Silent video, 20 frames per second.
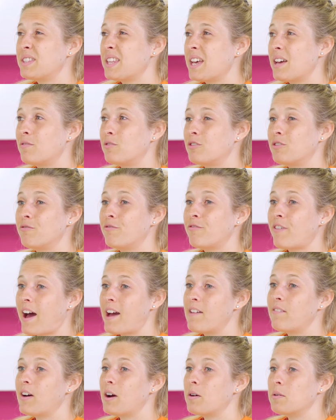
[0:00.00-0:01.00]
saved
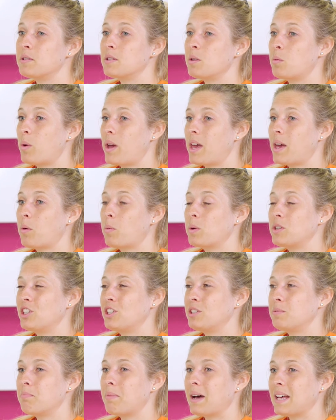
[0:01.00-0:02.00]
5 hours a week,
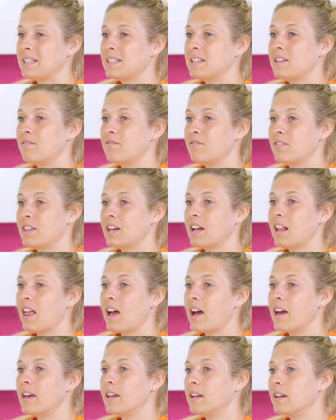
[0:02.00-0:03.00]
which is massive for the
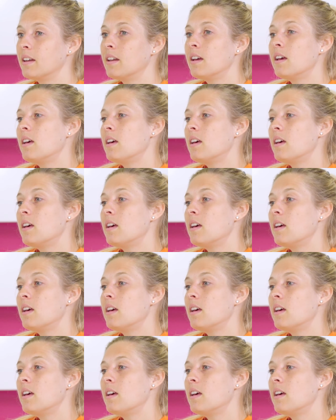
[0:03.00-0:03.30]
client.